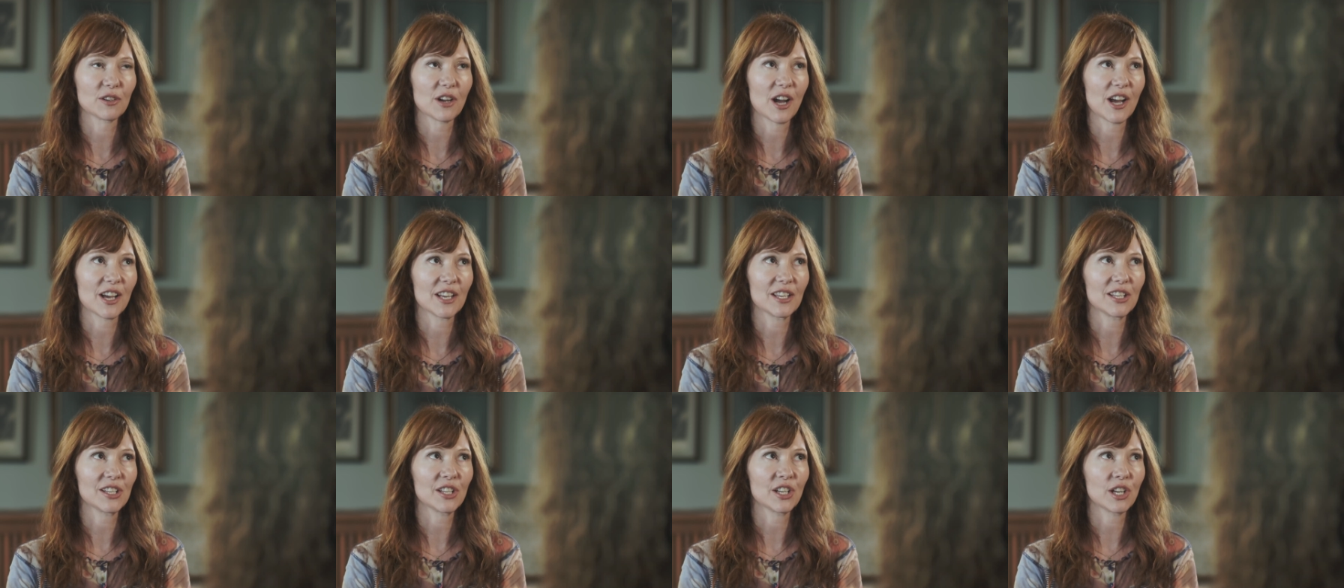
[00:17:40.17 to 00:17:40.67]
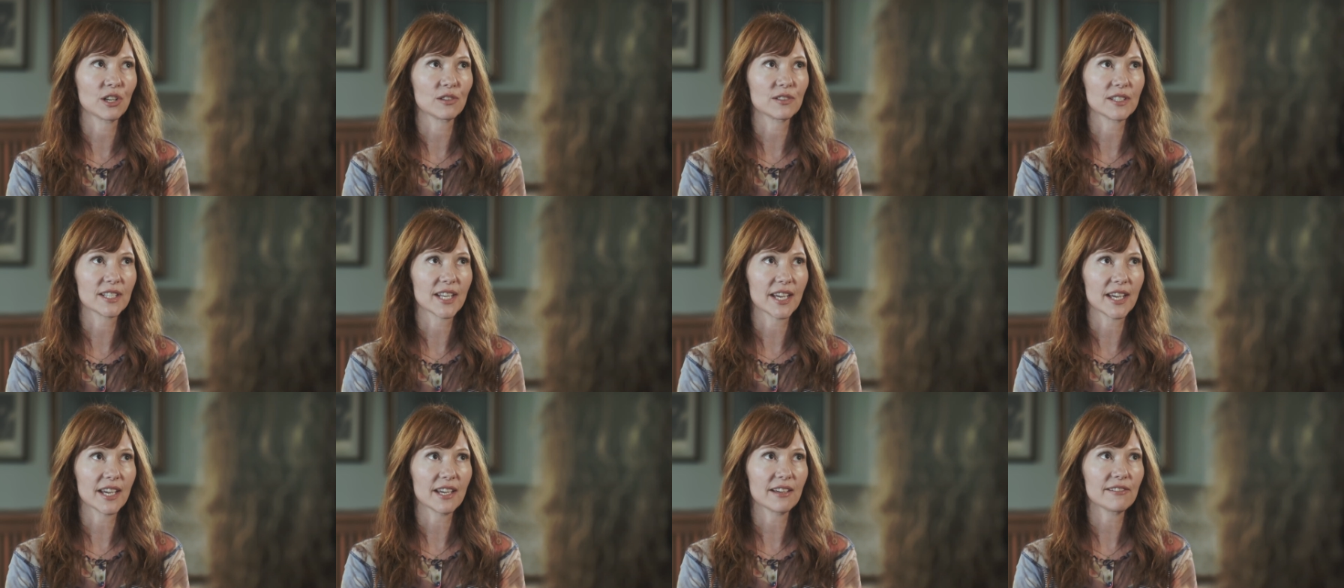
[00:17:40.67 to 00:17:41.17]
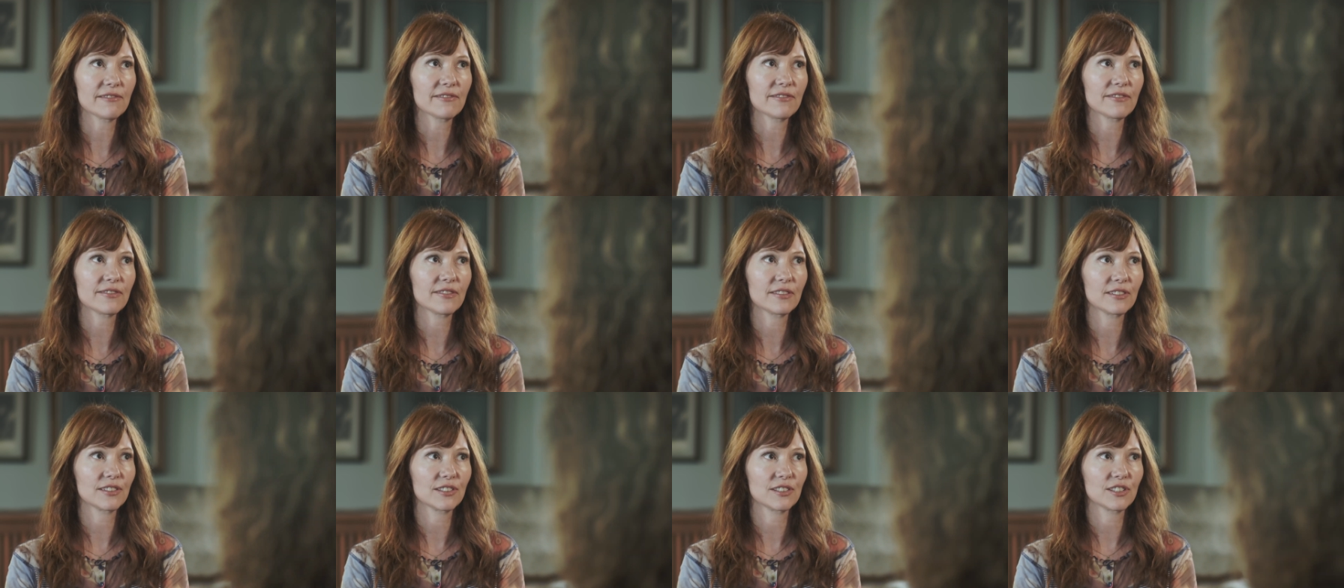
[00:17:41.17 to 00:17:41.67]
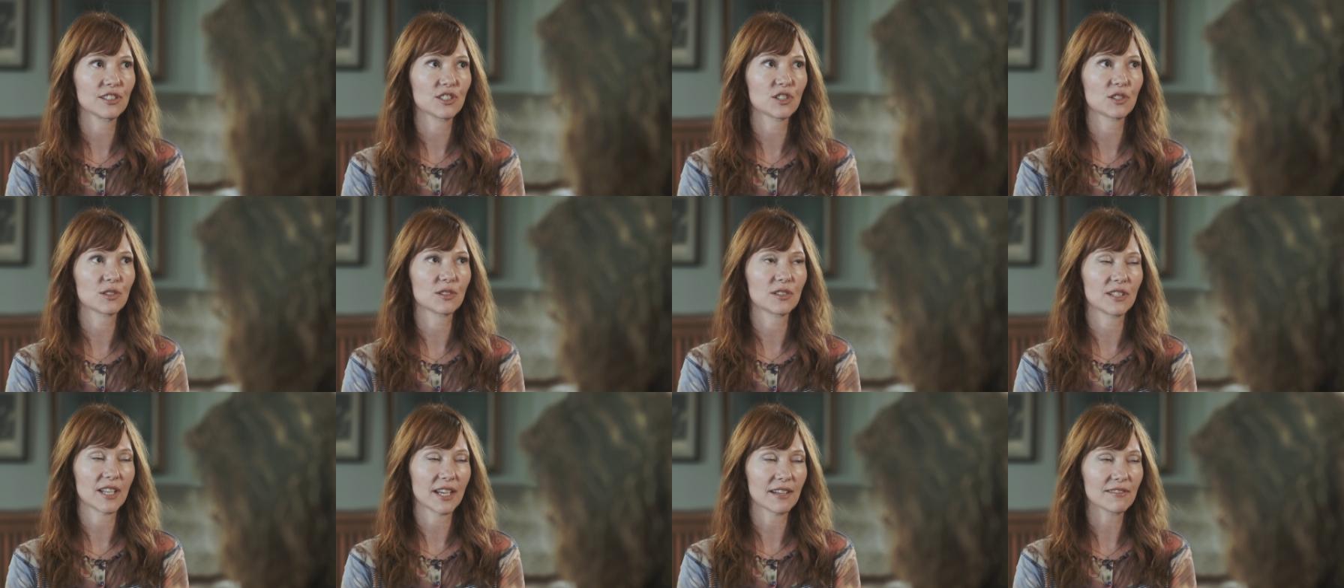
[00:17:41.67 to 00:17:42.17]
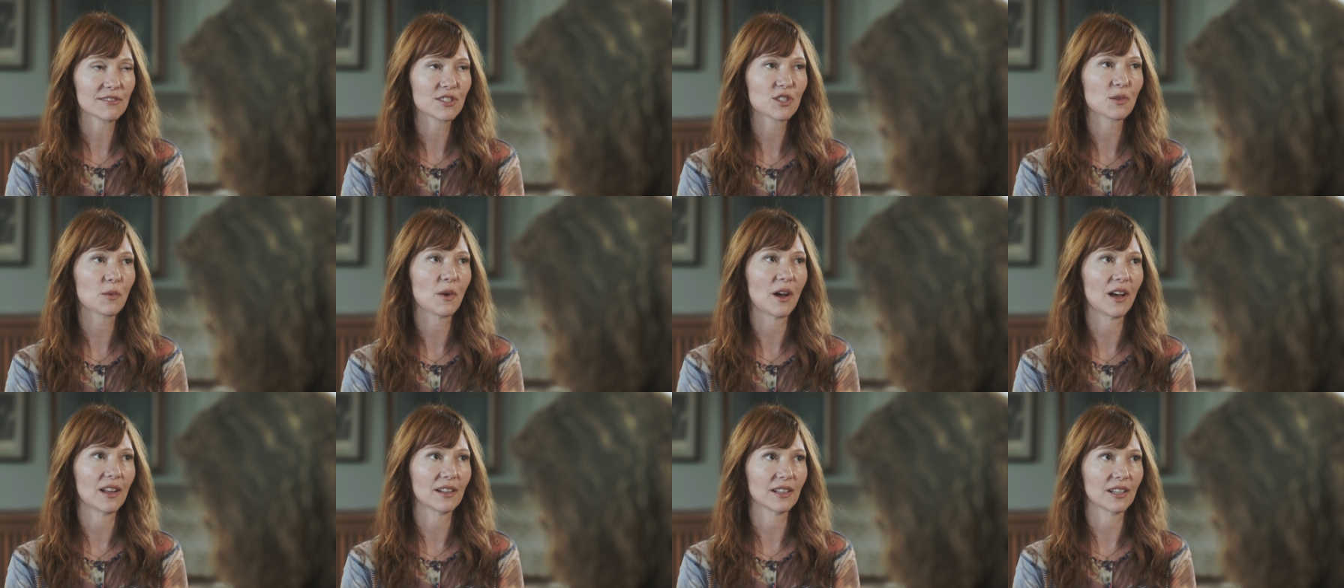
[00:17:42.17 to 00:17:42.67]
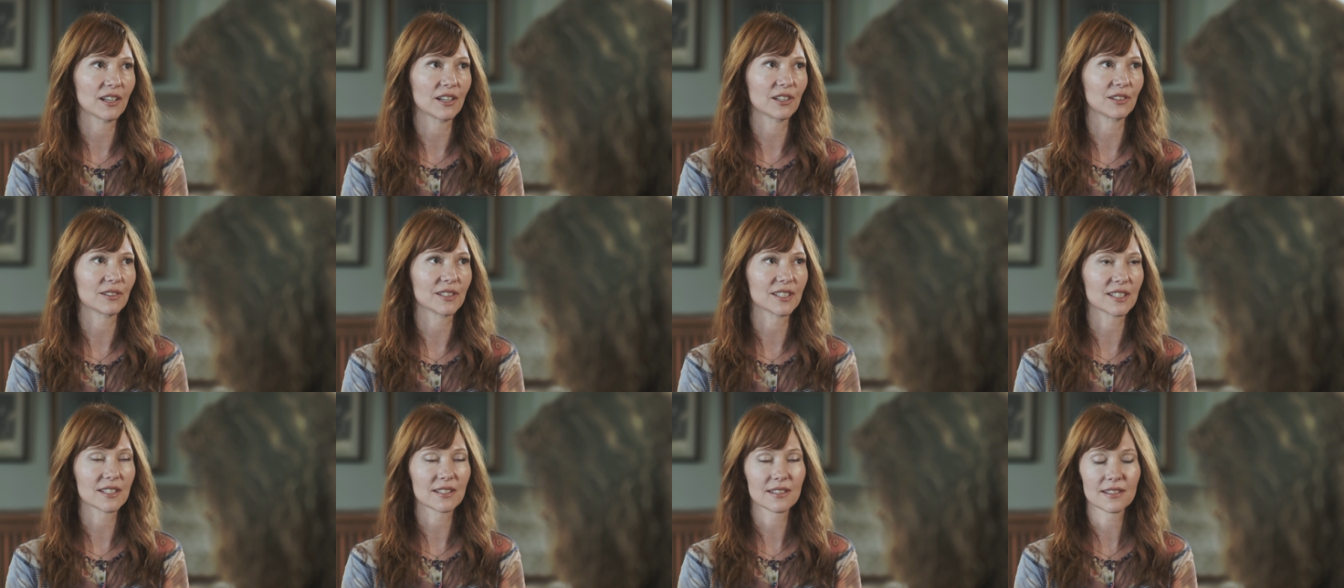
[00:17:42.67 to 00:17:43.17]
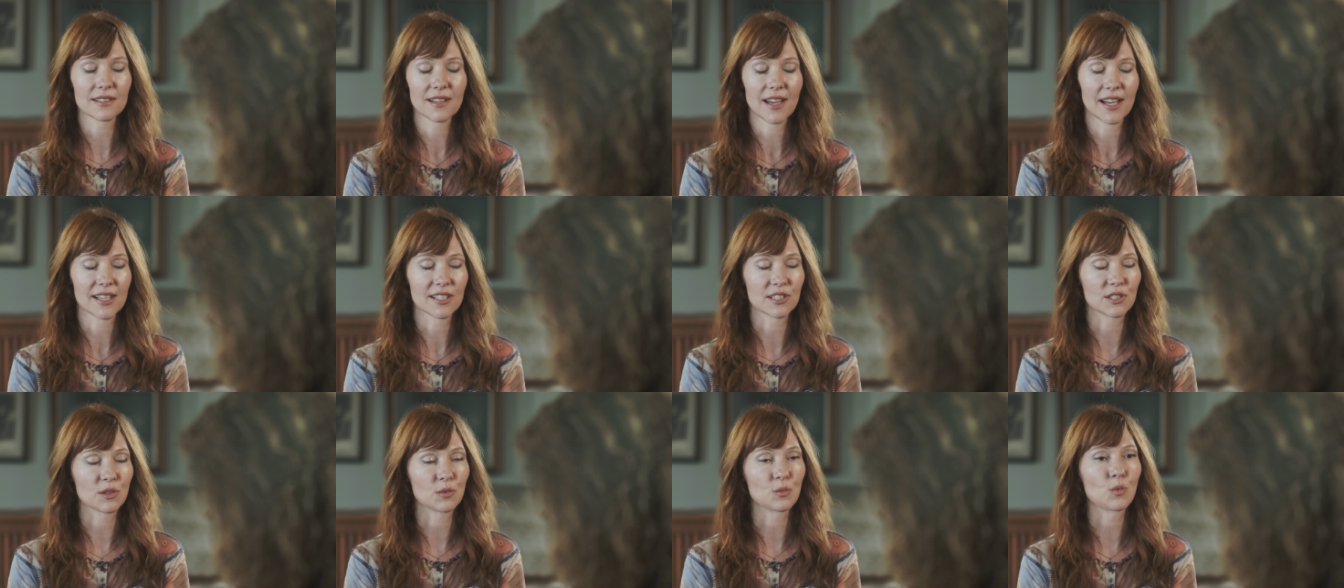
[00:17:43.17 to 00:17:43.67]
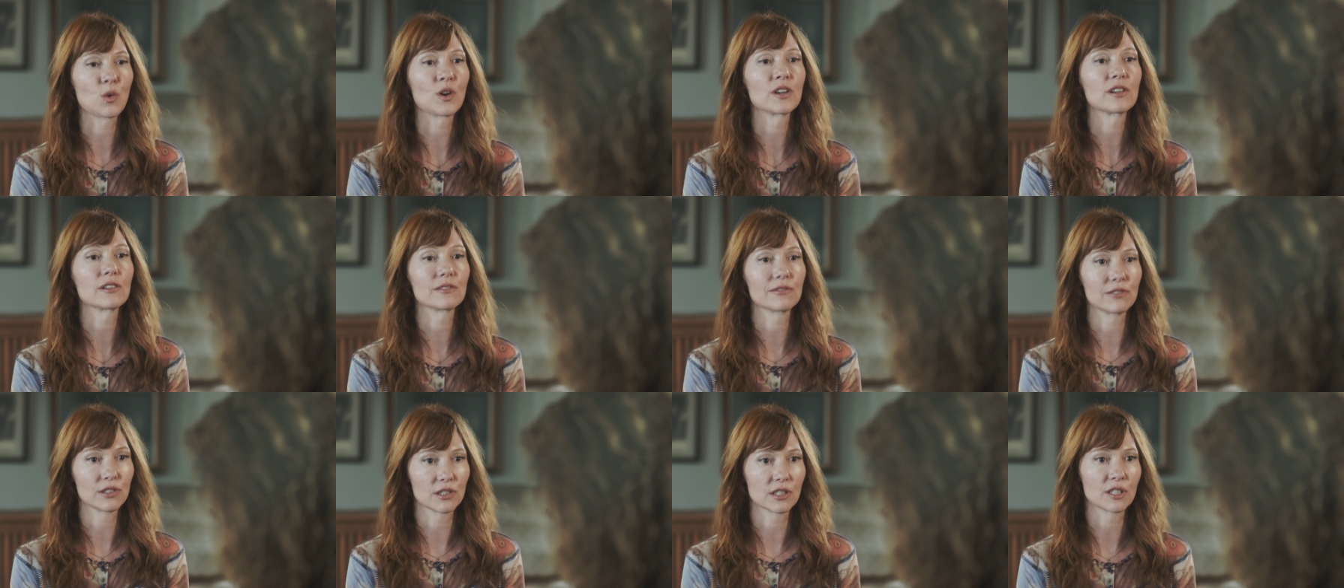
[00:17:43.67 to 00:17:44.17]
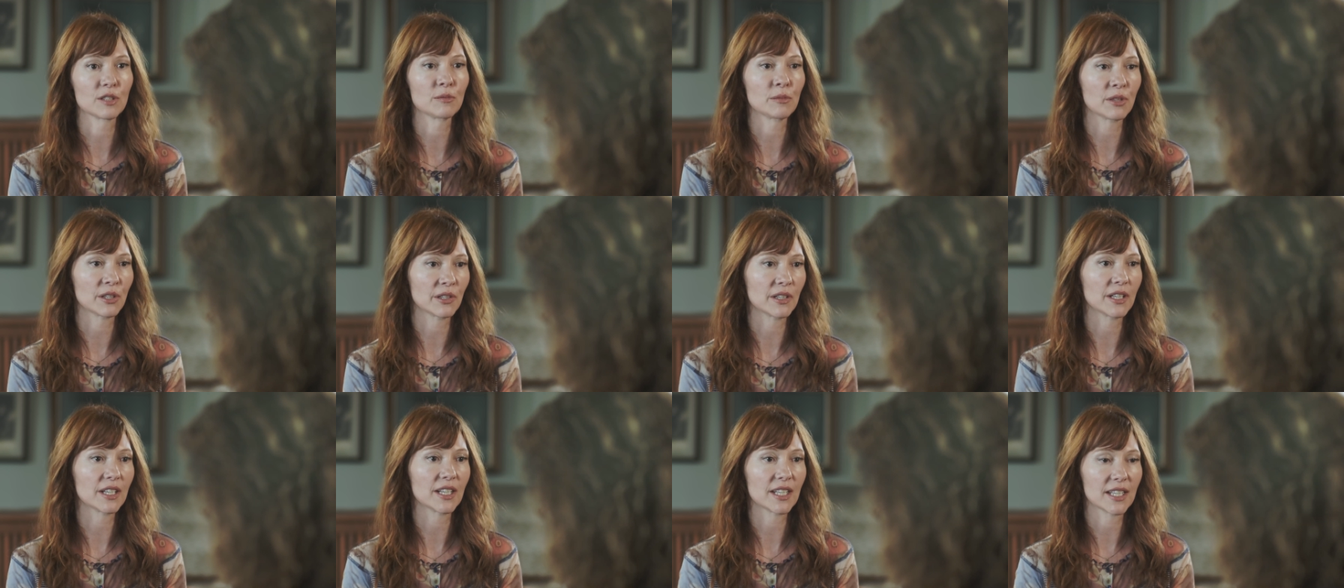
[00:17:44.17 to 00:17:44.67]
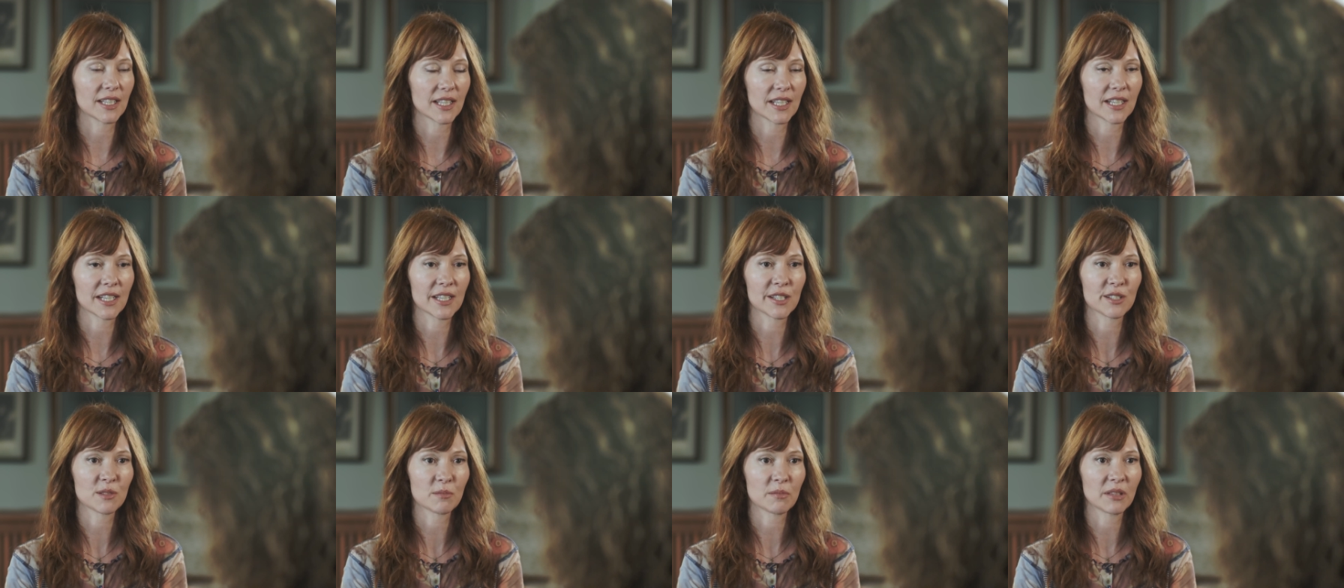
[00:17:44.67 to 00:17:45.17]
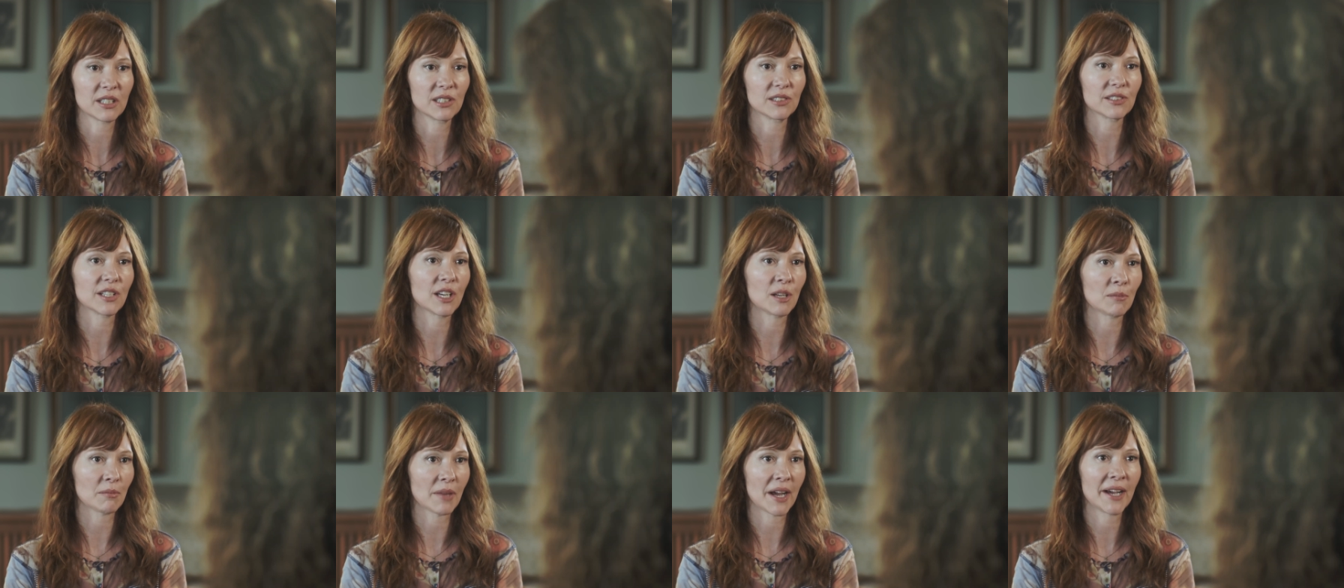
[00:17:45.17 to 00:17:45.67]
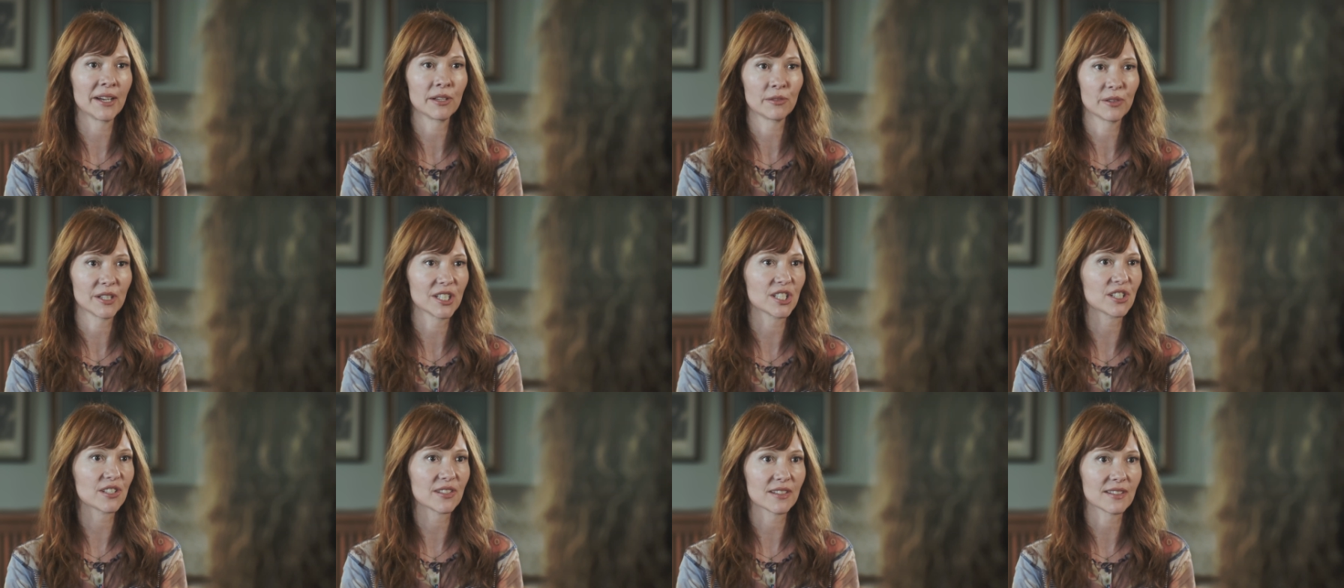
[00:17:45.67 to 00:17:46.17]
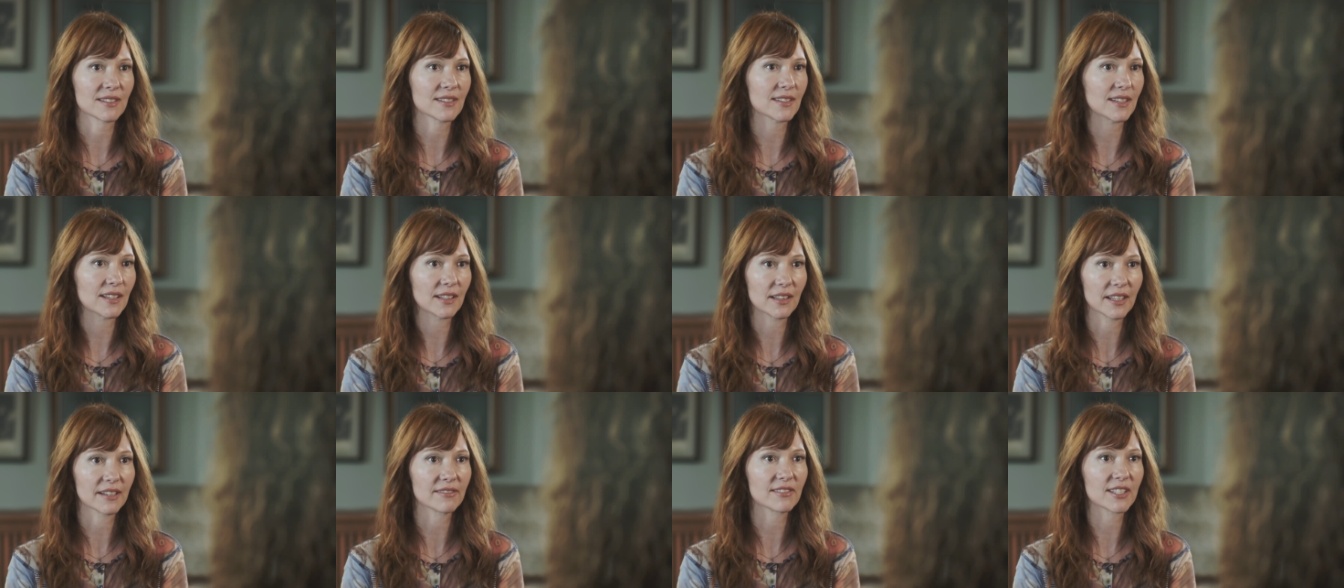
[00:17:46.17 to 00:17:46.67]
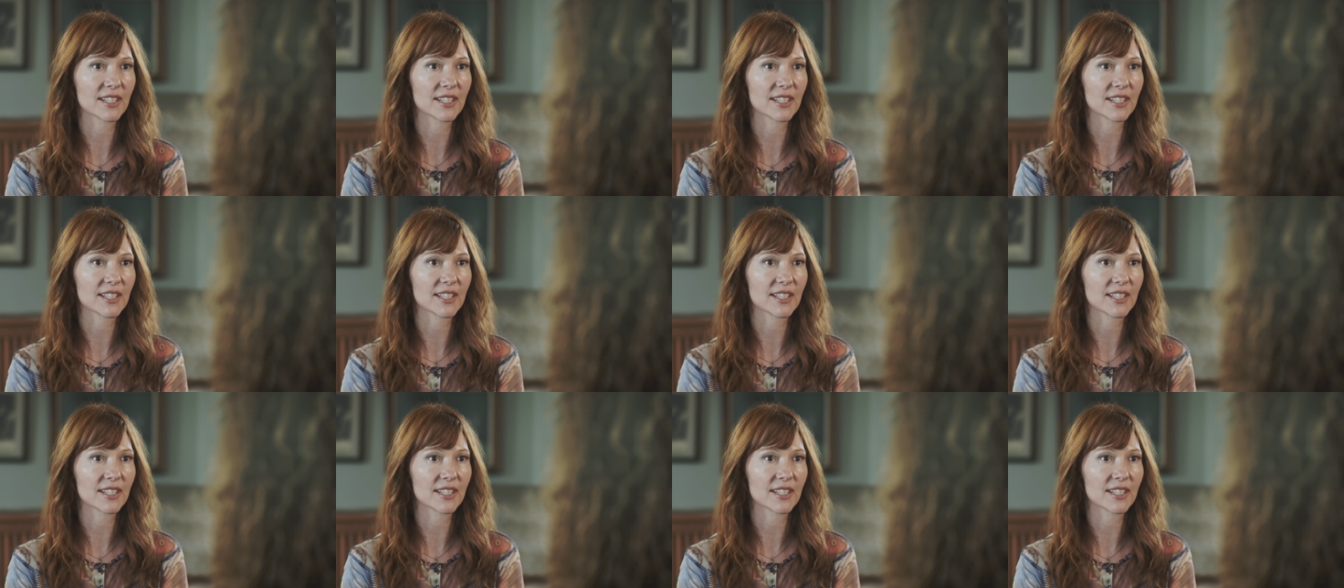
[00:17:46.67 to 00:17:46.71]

Uh, you know, Dave Dave Swallow is, has a wonderful community that he's built on Pine Ridge since he lives